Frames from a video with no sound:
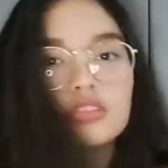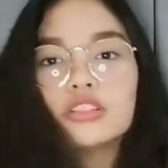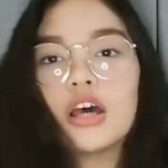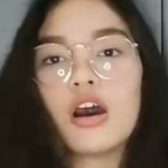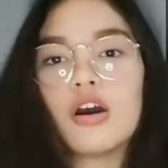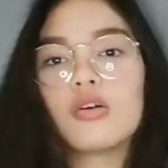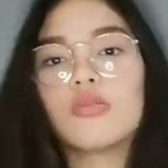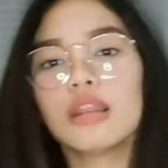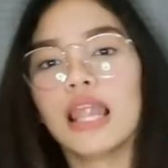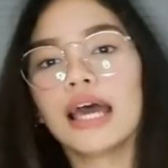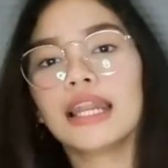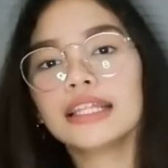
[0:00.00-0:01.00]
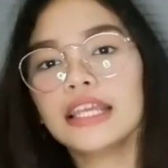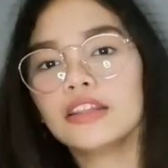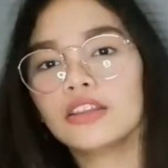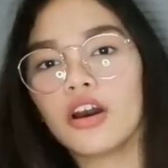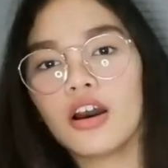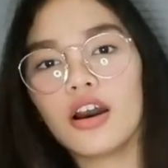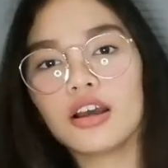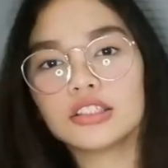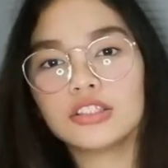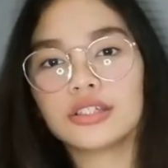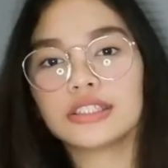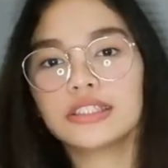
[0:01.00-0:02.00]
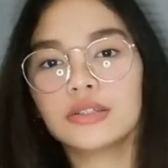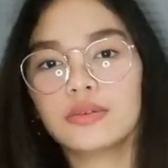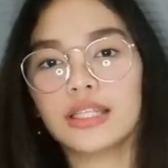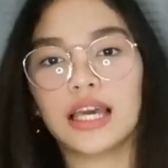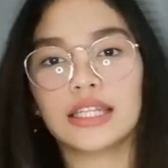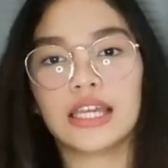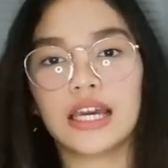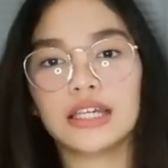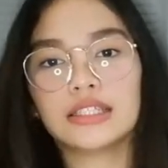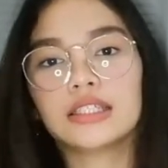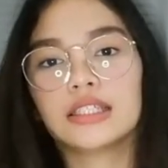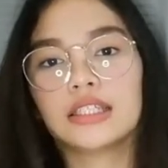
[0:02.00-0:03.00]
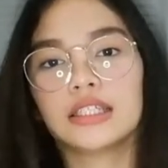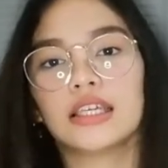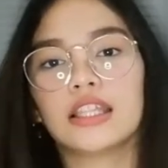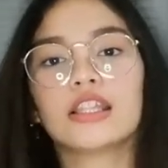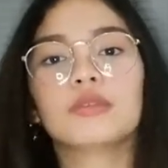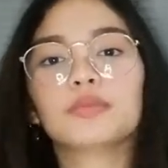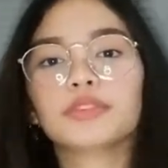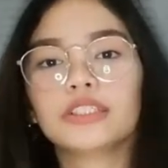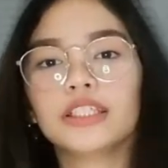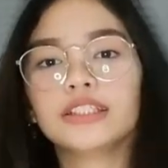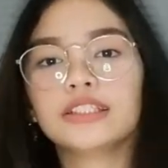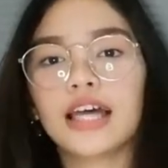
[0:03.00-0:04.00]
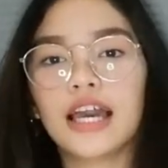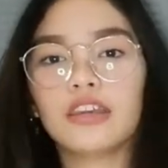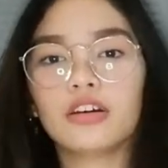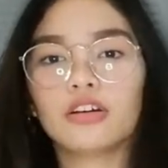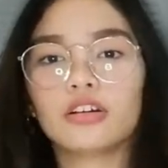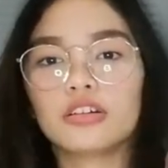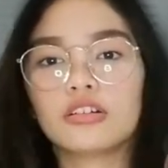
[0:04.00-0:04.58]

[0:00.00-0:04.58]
So, wala na dito. As you can see, wala na. And then proceed tayo